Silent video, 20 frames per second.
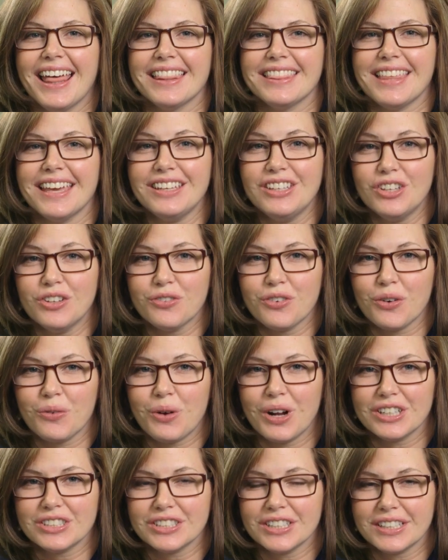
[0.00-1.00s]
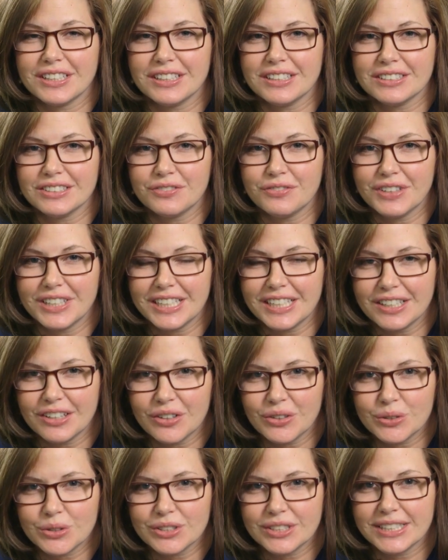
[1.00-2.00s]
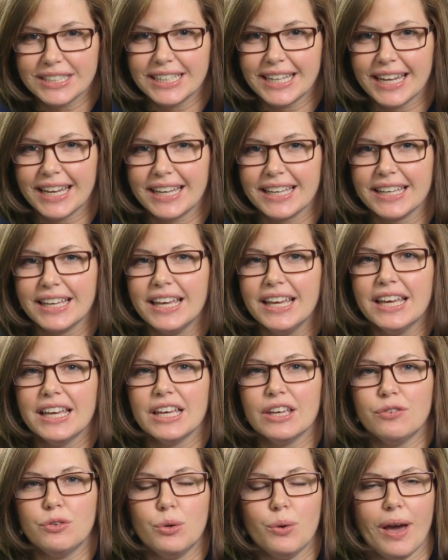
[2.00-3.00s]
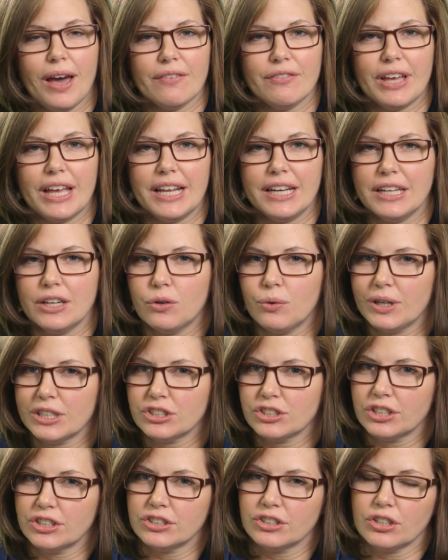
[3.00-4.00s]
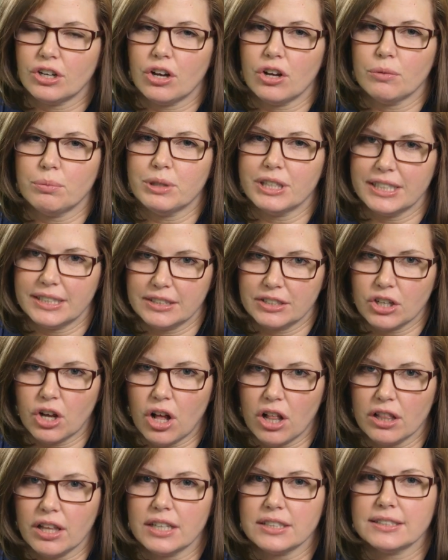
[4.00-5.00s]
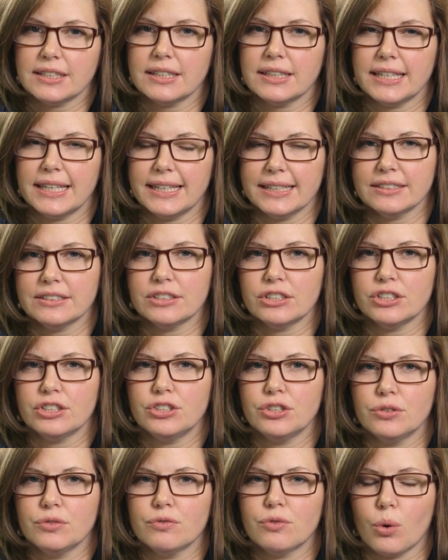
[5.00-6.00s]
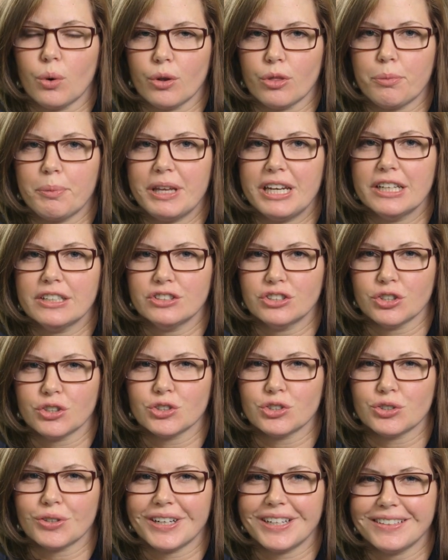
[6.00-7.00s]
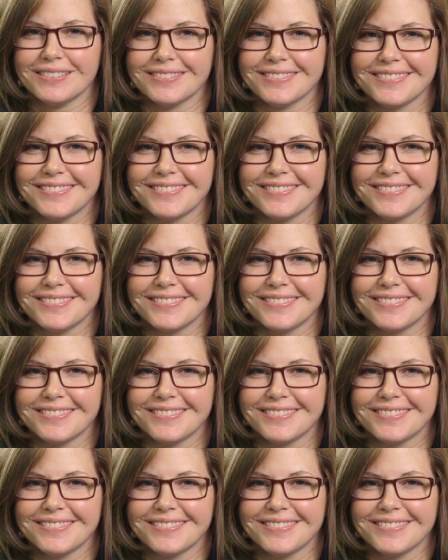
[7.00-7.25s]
Thank you for watching this video today. If you have any questions at all, please call us at the Institute for Orthopedic Surgery.